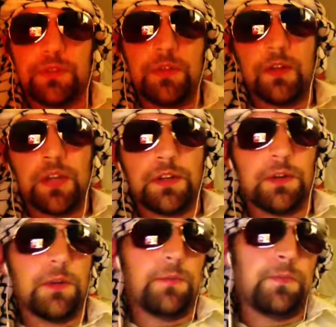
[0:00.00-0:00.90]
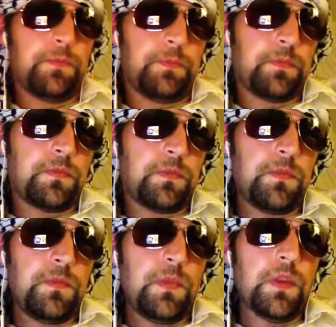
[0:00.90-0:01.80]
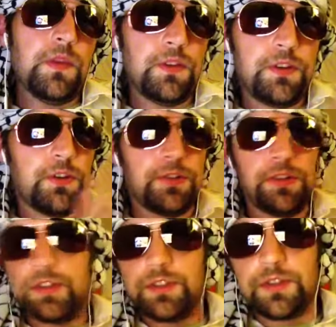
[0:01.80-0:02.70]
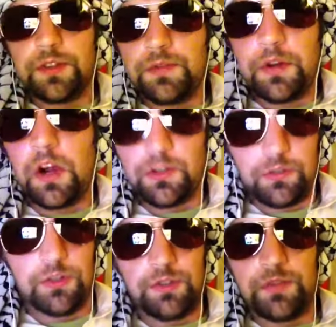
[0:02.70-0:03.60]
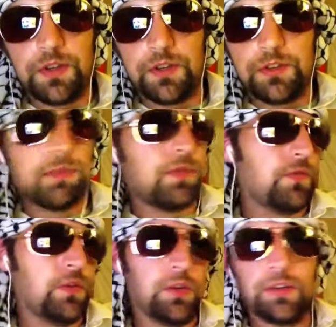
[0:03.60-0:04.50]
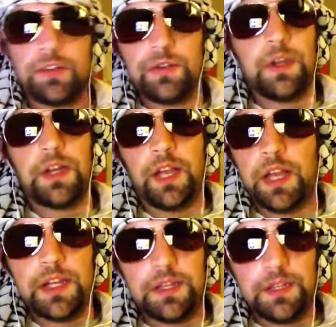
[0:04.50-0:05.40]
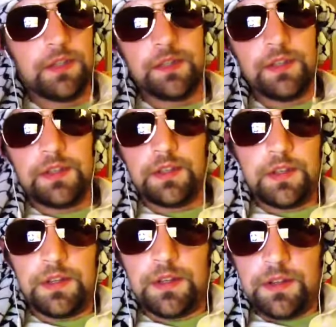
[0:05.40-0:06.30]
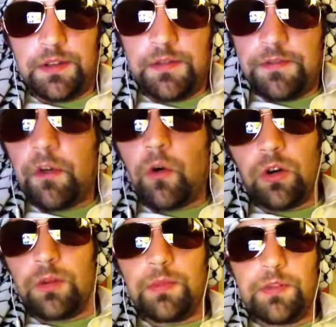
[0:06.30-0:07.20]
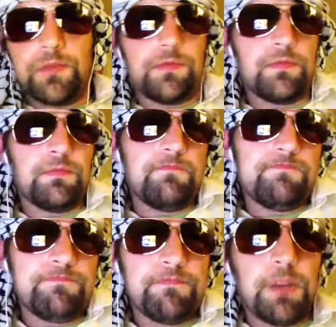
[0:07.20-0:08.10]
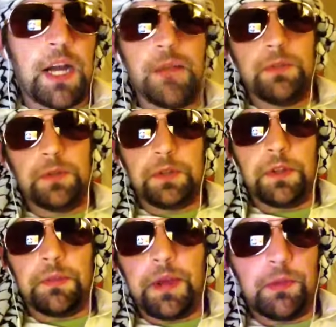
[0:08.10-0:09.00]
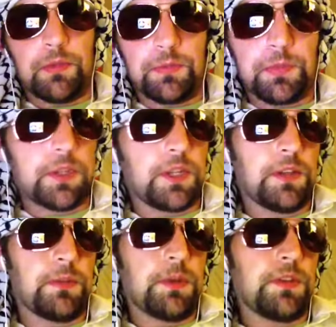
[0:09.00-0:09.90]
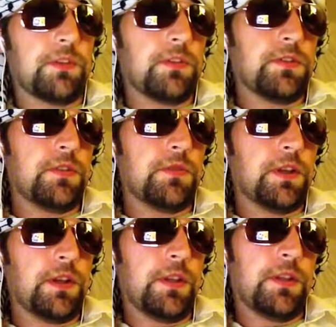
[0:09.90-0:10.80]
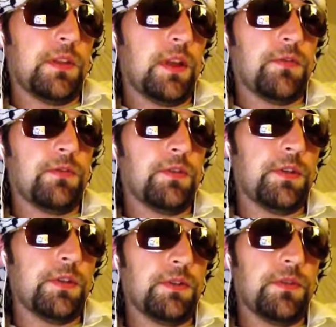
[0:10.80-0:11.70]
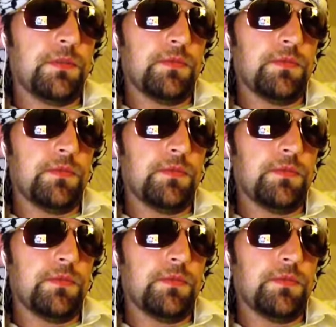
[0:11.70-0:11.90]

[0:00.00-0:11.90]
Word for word: you and I know the church existed for hundreds of years before you had any form of Bible, and the Bible was put together by the church. In fact, every